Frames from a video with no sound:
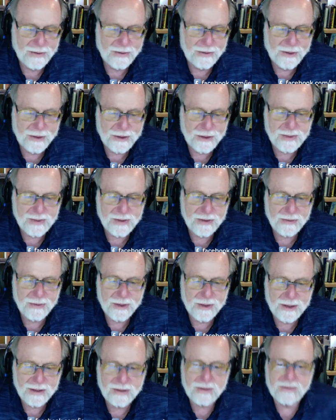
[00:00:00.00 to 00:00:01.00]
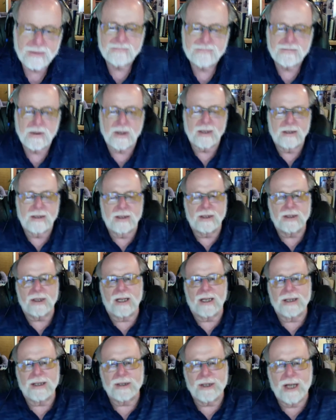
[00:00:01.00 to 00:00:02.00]
there's been a real, in these
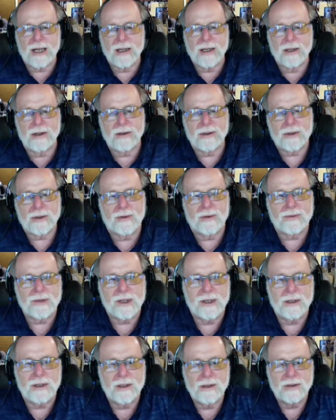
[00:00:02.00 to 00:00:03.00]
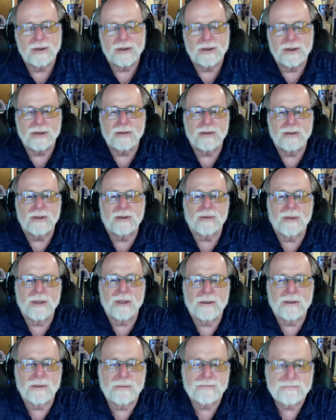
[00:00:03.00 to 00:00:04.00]
last ten years, fifteen years, there's been a
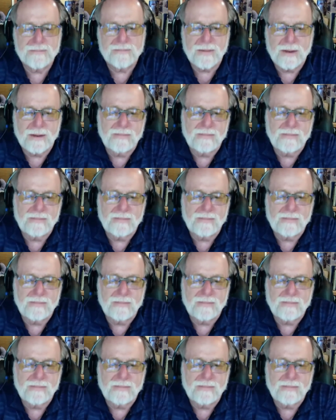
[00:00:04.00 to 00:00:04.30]
real,